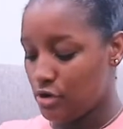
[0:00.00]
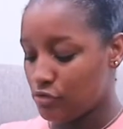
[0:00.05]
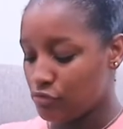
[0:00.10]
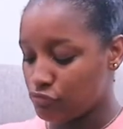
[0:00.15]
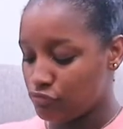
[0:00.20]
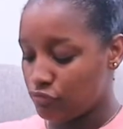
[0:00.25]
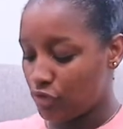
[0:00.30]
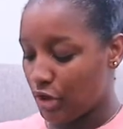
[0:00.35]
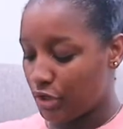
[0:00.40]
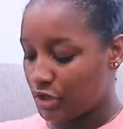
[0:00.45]

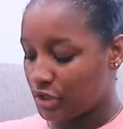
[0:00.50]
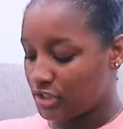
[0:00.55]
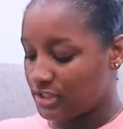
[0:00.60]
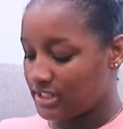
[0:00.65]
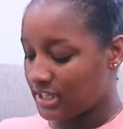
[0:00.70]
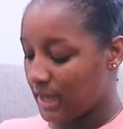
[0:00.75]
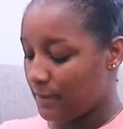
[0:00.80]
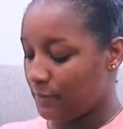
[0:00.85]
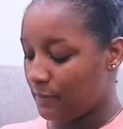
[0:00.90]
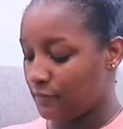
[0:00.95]
runner
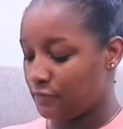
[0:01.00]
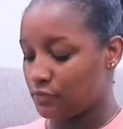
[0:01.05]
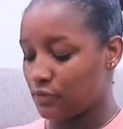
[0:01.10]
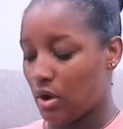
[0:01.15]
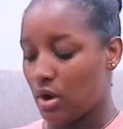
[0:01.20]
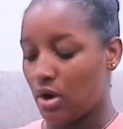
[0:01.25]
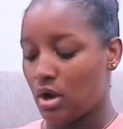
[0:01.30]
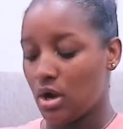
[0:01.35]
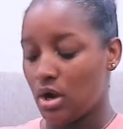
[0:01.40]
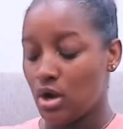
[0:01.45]
type of
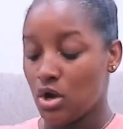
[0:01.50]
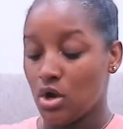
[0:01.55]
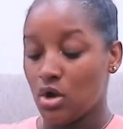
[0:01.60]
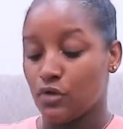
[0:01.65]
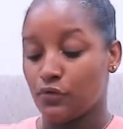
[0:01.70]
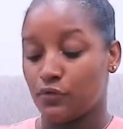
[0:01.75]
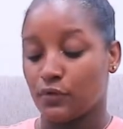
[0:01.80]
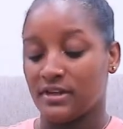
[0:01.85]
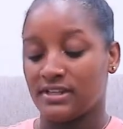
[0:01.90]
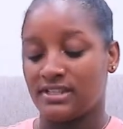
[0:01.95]
rug
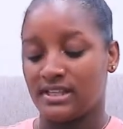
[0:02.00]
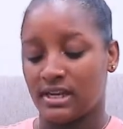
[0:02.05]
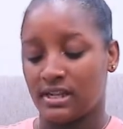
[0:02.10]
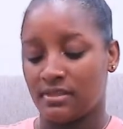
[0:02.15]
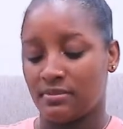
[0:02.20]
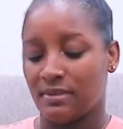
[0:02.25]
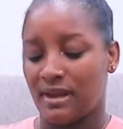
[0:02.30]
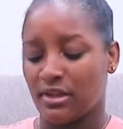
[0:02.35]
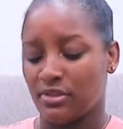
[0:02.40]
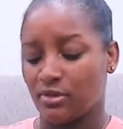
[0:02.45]
for inside of
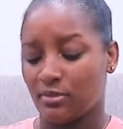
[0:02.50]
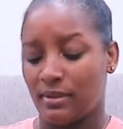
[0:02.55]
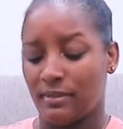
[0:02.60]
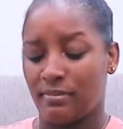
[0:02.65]
the bathroom.